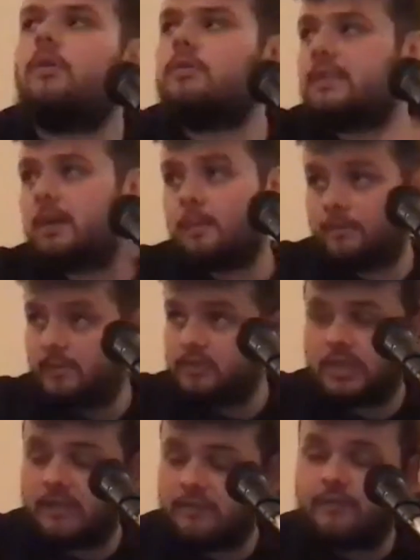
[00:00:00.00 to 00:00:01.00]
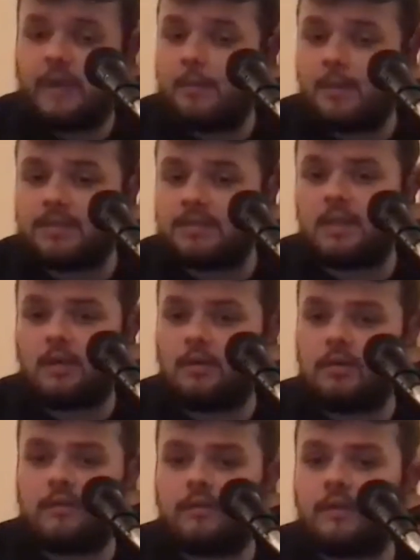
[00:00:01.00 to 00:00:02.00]
whole time I've been trying to find my
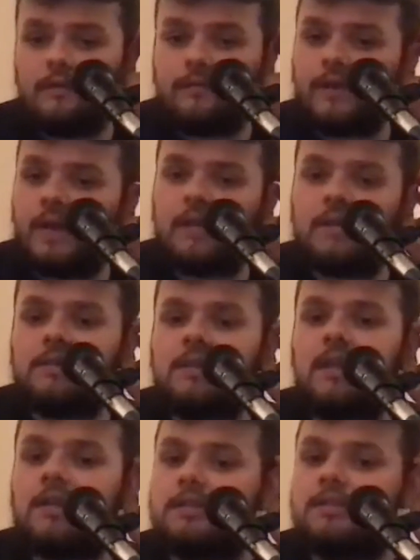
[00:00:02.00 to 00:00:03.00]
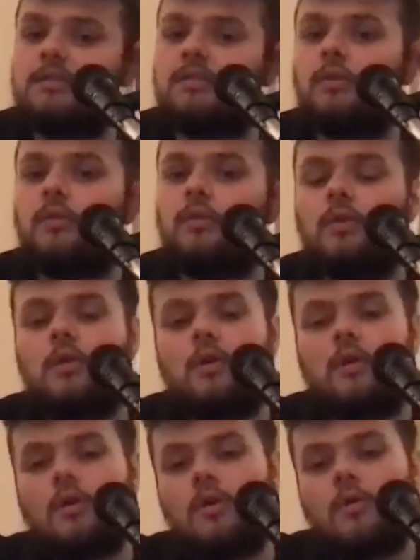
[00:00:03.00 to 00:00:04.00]
sound and find exactly,
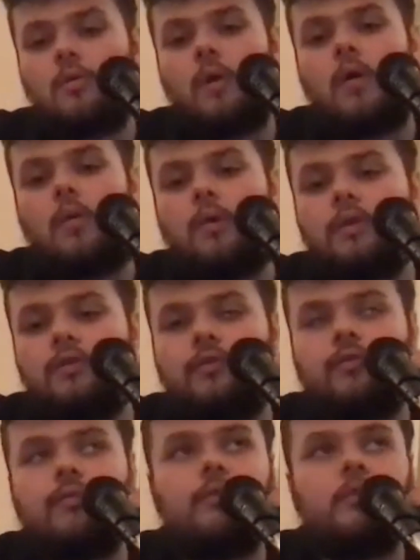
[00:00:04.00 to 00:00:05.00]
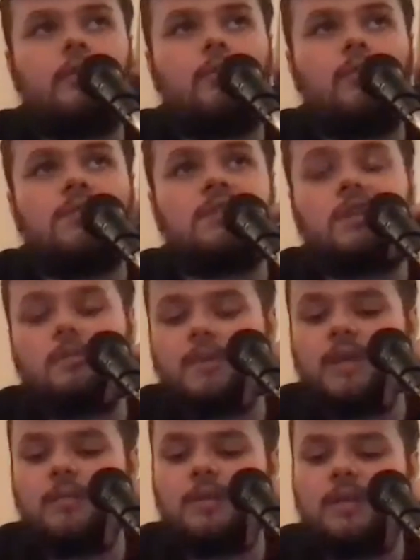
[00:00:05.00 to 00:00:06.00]
what I want to do and what's gonna
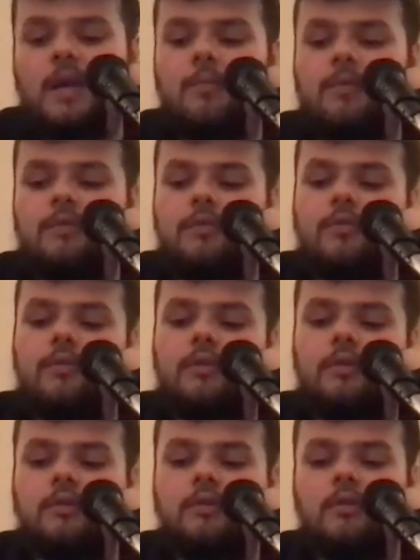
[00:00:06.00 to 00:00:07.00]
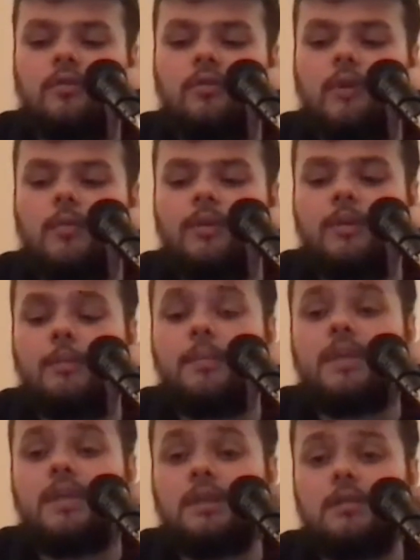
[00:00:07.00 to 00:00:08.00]
make me happy doing and who I'm gonna
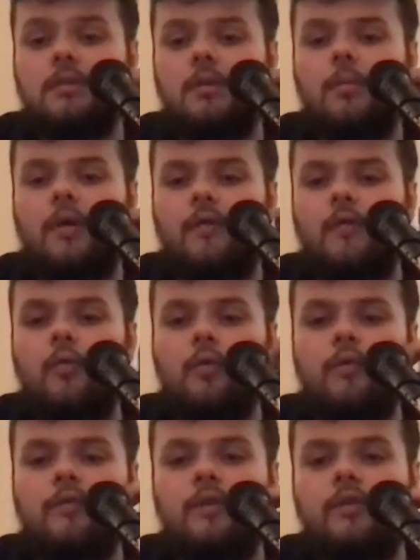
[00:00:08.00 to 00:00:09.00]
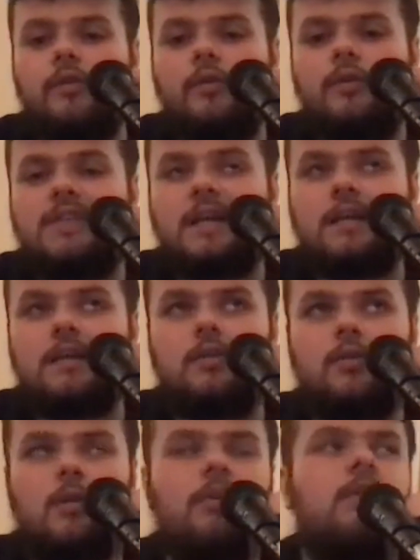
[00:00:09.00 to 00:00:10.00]
be above all of it, exactly
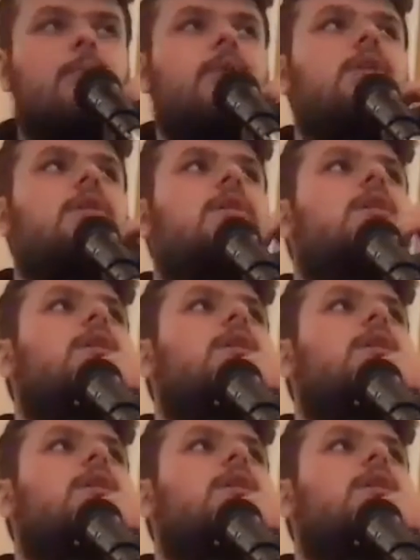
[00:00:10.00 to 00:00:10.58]
who I'm gonna be.